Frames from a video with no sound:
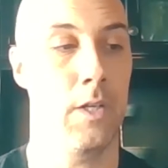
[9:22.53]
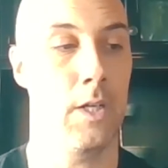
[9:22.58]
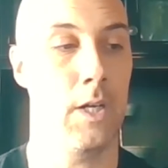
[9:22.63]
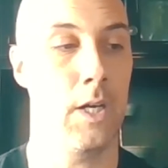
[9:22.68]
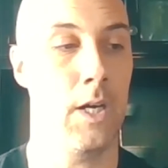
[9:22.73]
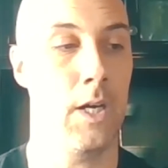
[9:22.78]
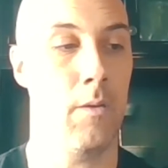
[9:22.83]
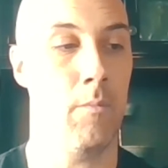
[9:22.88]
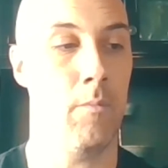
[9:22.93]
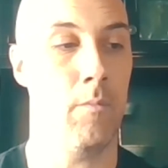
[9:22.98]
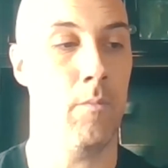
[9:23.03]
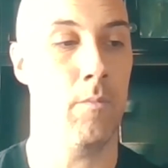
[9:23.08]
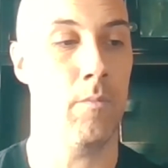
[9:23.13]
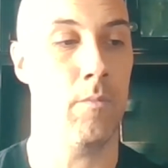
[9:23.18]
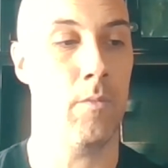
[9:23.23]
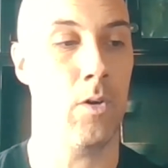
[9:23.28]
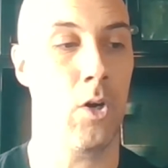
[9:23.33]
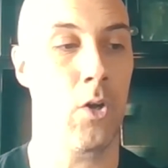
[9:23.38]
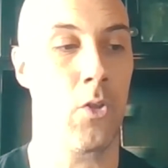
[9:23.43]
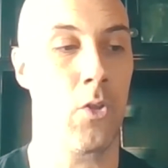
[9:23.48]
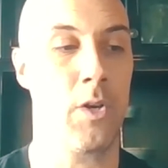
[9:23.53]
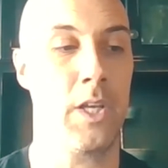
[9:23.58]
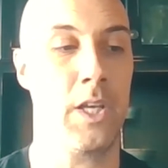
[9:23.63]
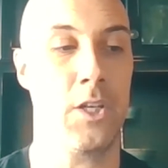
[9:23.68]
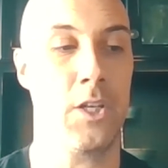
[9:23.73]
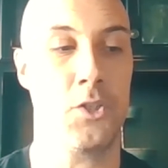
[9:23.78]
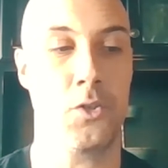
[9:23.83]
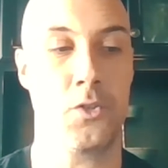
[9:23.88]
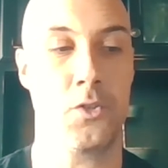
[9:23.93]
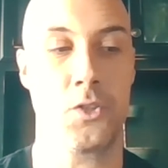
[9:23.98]
Are there
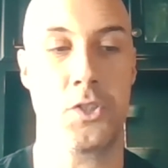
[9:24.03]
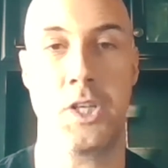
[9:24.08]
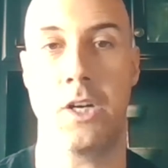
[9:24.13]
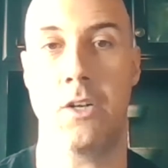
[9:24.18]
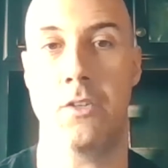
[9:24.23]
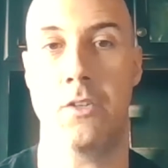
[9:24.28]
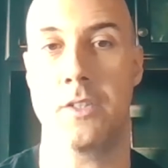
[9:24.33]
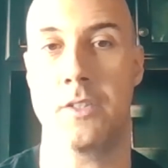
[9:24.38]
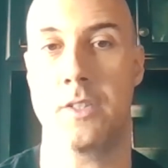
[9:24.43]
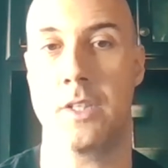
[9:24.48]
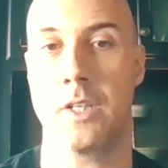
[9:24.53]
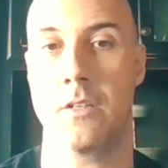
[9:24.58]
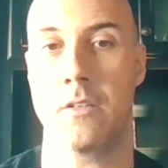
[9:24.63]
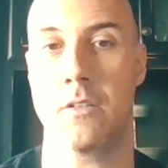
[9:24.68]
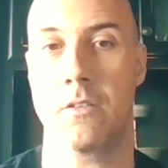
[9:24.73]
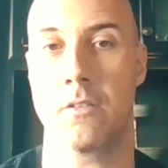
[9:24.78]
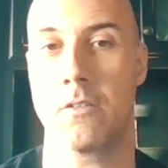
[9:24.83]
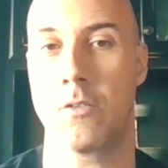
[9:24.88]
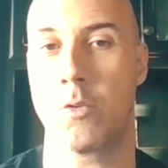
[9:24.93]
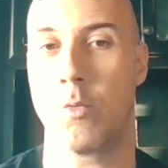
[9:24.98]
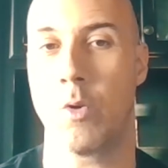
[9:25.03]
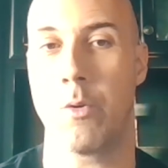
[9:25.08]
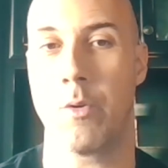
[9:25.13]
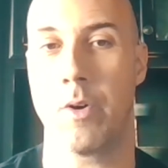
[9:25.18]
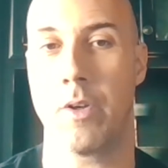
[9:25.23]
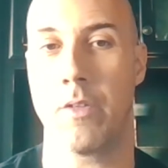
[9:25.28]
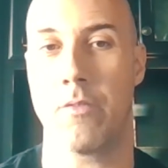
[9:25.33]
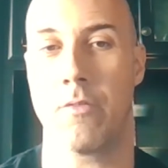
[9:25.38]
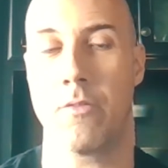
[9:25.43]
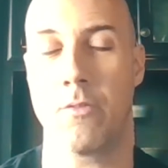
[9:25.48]
any issues or challenges that you're
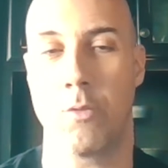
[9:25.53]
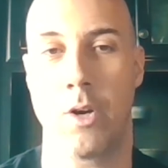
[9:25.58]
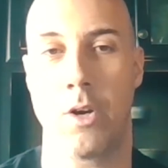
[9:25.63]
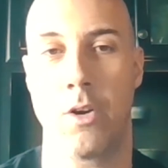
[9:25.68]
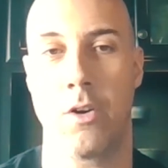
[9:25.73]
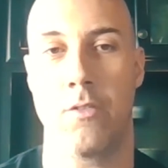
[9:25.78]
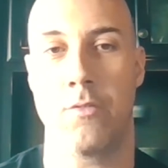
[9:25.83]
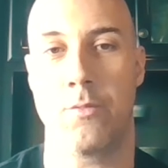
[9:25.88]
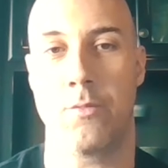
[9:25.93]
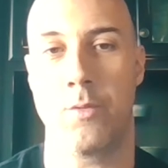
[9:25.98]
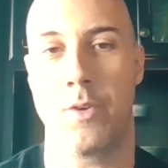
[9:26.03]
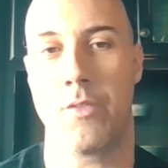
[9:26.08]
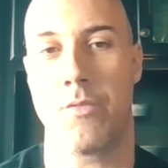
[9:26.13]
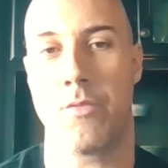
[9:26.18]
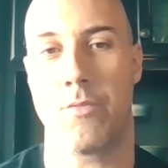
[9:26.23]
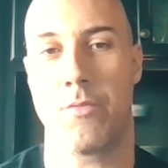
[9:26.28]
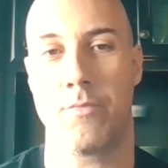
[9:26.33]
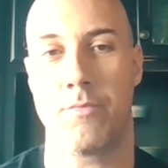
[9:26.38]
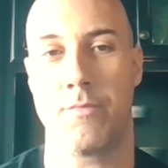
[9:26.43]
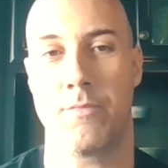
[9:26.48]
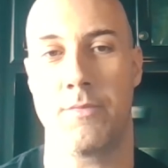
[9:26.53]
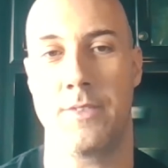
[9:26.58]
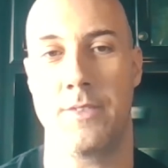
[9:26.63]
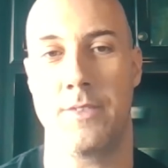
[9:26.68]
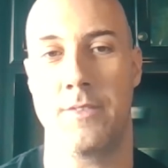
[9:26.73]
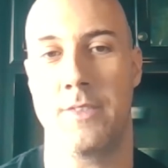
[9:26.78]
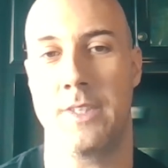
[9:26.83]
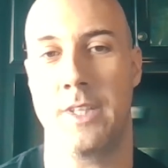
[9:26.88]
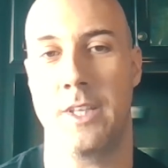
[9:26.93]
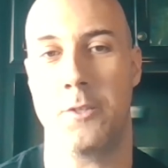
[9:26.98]
aware of with
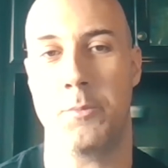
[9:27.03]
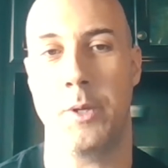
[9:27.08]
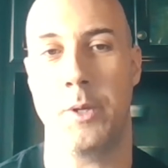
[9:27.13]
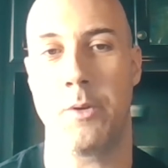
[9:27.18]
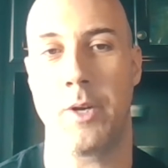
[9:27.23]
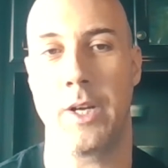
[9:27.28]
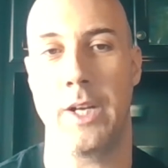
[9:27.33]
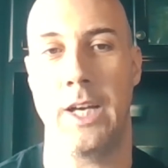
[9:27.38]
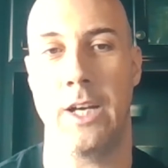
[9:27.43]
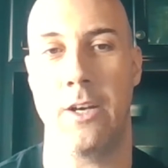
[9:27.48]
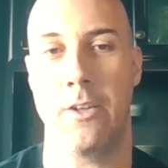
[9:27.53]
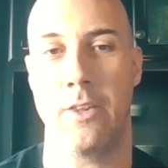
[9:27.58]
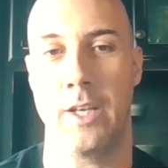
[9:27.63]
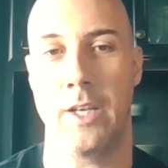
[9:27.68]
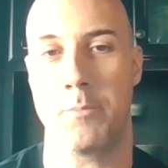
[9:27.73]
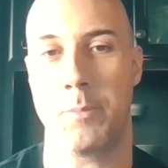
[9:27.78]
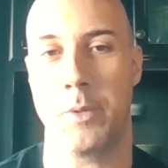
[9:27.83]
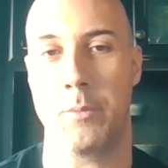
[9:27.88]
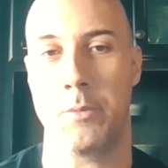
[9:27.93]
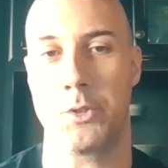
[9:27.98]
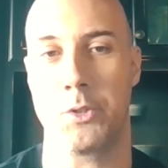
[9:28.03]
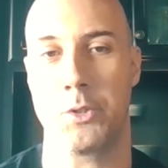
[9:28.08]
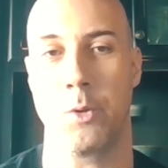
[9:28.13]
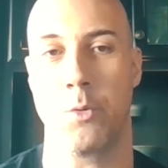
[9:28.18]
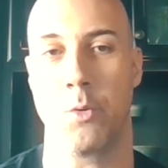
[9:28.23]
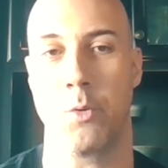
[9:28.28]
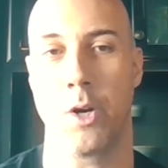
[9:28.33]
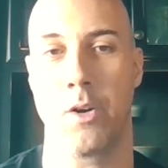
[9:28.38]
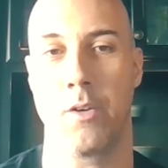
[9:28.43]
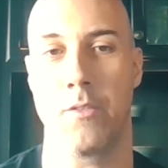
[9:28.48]
DSP right now that people should be
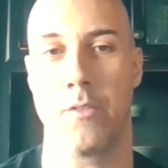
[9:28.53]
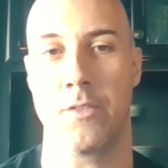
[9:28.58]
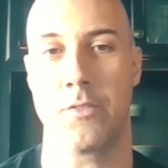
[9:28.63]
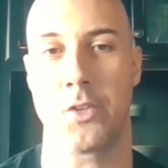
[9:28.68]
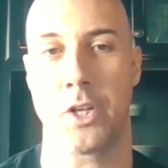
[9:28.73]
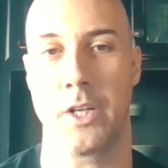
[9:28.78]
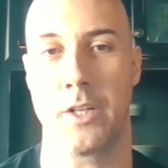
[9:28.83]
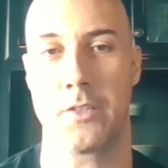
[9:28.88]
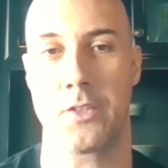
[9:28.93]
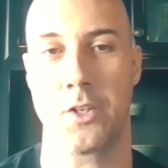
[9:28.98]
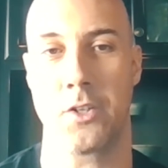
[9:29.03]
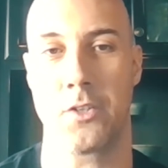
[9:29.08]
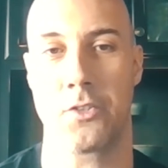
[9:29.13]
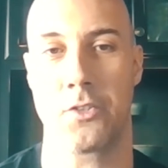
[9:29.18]
aware of if they're going to start?